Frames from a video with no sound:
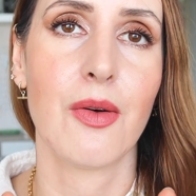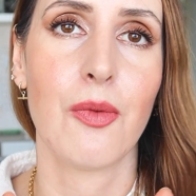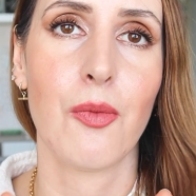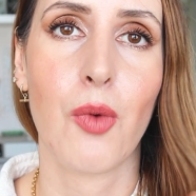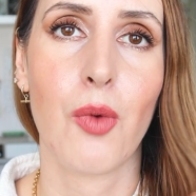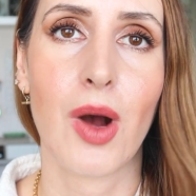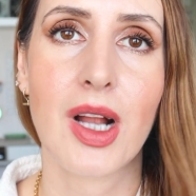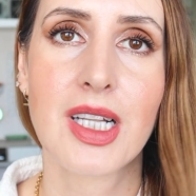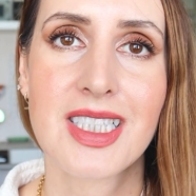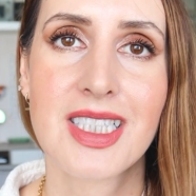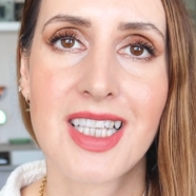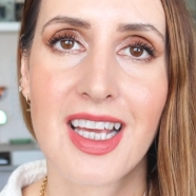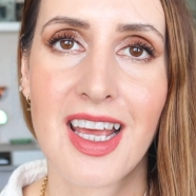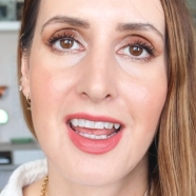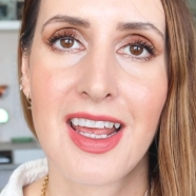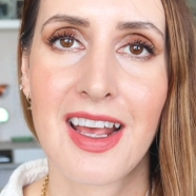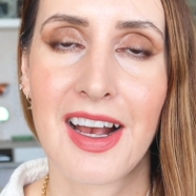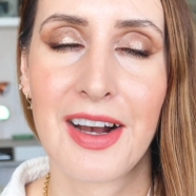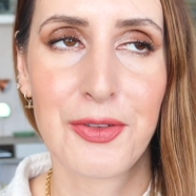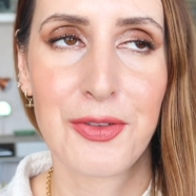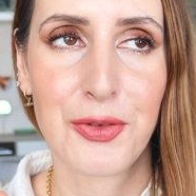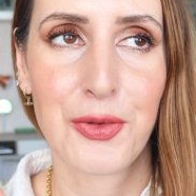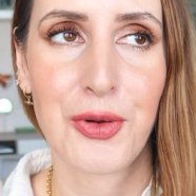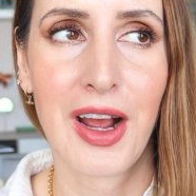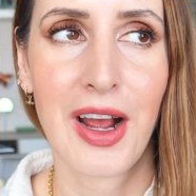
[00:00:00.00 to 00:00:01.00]
One day
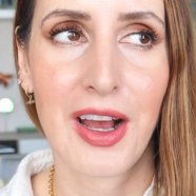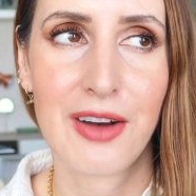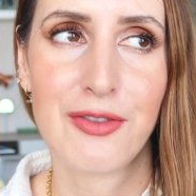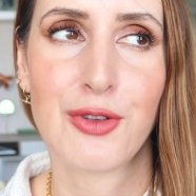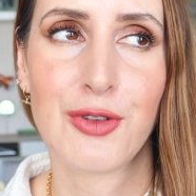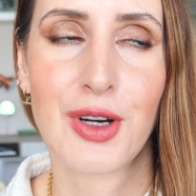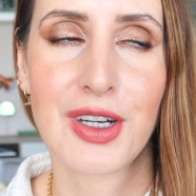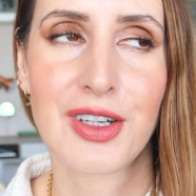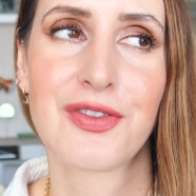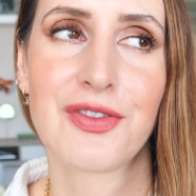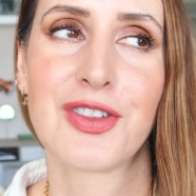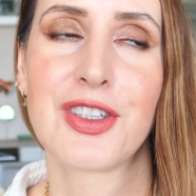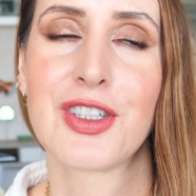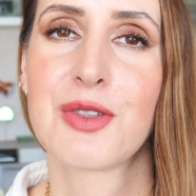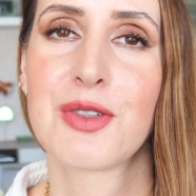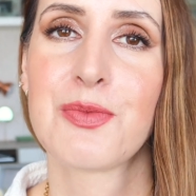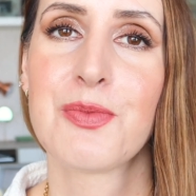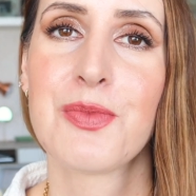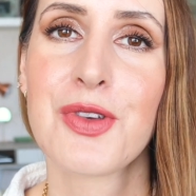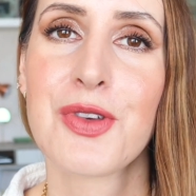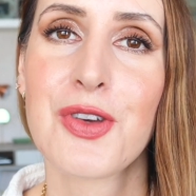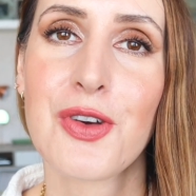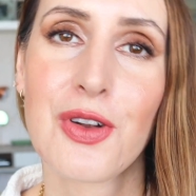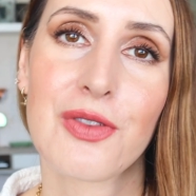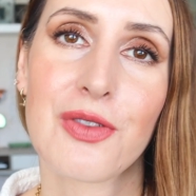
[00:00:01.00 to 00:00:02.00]
I will have one of those
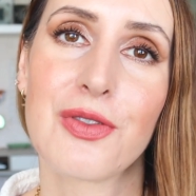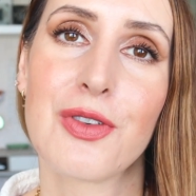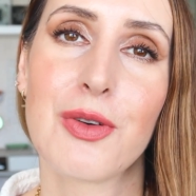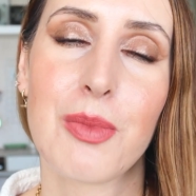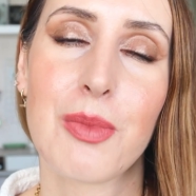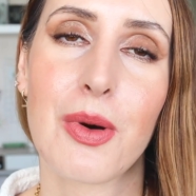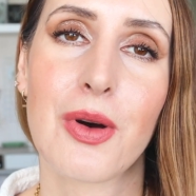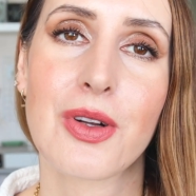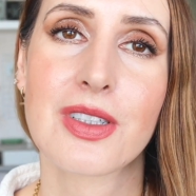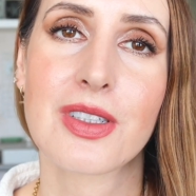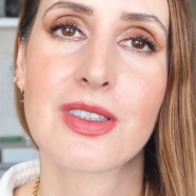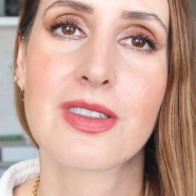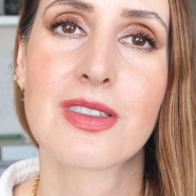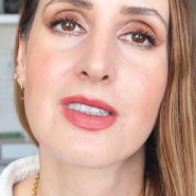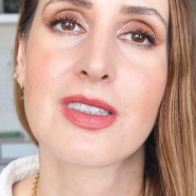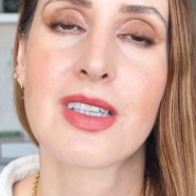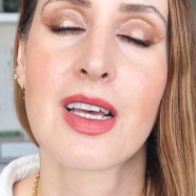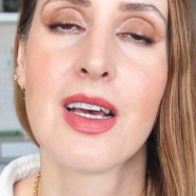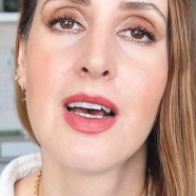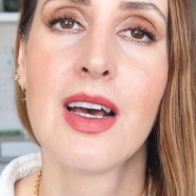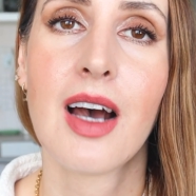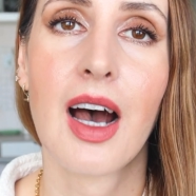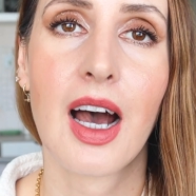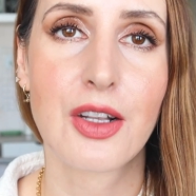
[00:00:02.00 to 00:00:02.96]
beautiful bottles.